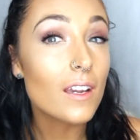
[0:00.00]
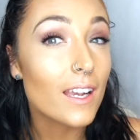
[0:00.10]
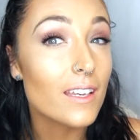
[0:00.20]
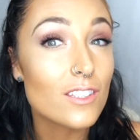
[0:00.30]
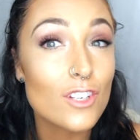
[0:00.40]

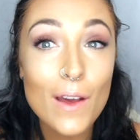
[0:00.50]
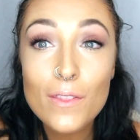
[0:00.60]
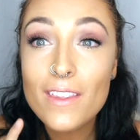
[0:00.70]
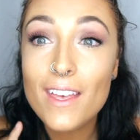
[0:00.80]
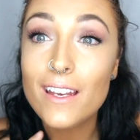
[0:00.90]
Okay, so now
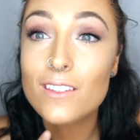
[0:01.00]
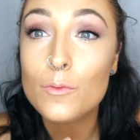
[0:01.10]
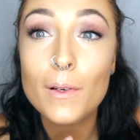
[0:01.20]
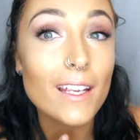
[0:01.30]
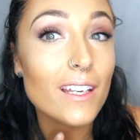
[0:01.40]
that that is
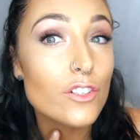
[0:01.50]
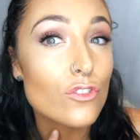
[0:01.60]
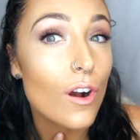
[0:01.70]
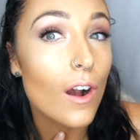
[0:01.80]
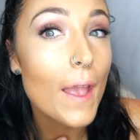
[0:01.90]
completely
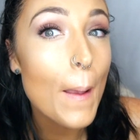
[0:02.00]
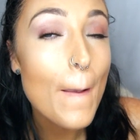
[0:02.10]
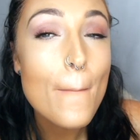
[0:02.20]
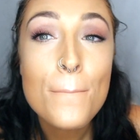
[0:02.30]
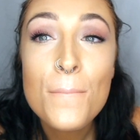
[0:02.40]
dry,
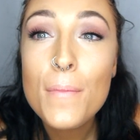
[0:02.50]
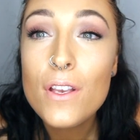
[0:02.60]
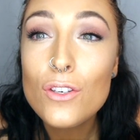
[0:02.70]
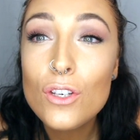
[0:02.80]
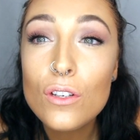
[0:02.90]

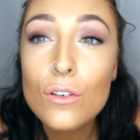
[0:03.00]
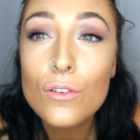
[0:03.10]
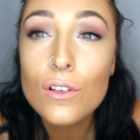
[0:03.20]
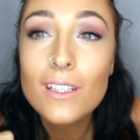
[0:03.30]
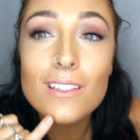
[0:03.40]
you can
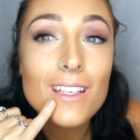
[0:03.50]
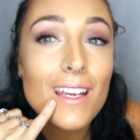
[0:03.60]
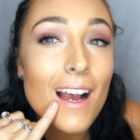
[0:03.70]
already see